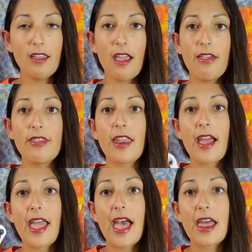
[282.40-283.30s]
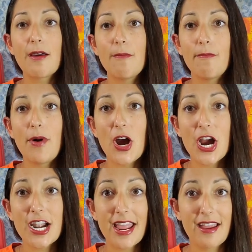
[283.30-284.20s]
and then I had
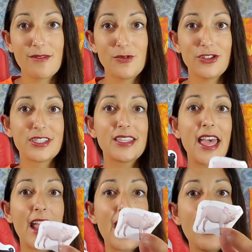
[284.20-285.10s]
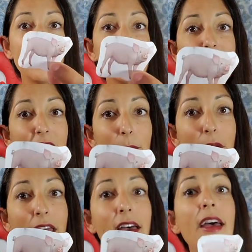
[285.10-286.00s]
barn animals that I held up.
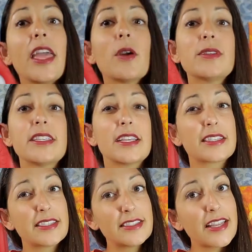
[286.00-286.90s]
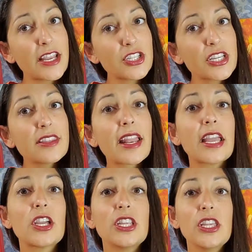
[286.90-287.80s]
It was an extension that I
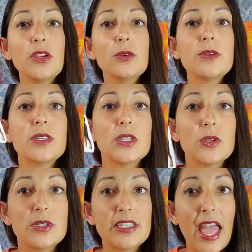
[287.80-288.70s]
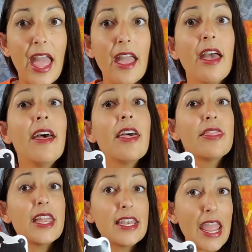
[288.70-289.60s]
could use to say
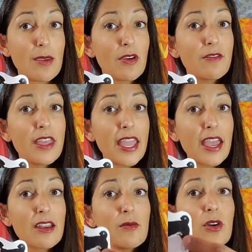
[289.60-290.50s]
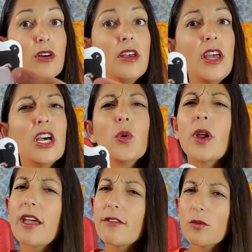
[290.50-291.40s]
the name of the animal.
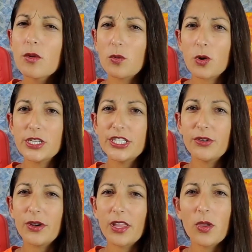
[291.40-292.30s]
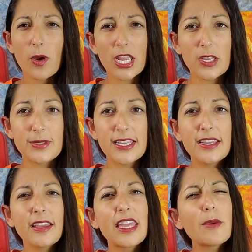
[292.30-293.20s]
Whatever reward you are
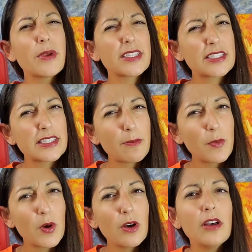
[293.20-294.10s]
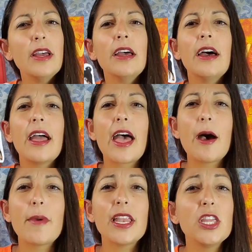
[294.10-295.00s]
using, keep it simple
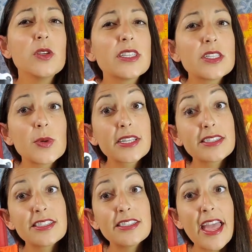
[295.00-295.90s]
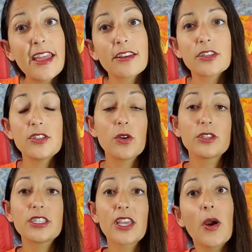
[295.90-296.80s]
and use it to extend. Don't
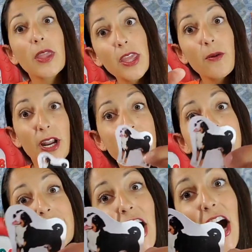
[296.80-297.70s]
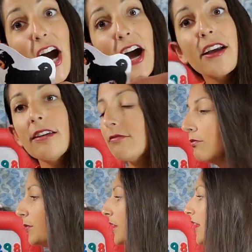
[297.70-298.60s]
just go, you earned a dog.
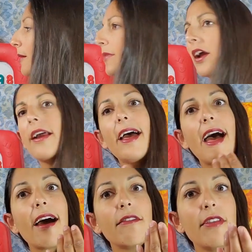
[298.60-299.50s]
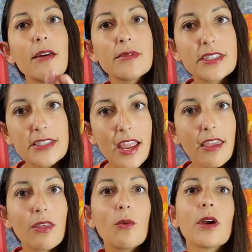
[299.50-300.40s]
Put it up there. Have them say
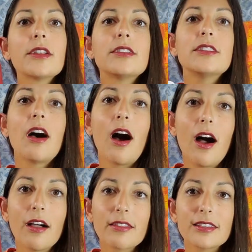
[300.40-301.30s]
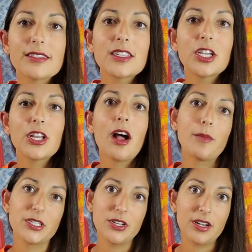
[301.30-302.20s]
the word dog. This is a good
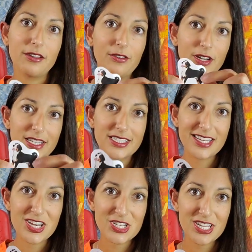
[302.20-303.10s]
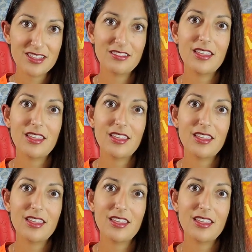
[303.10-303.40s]
opportunity for an extension that the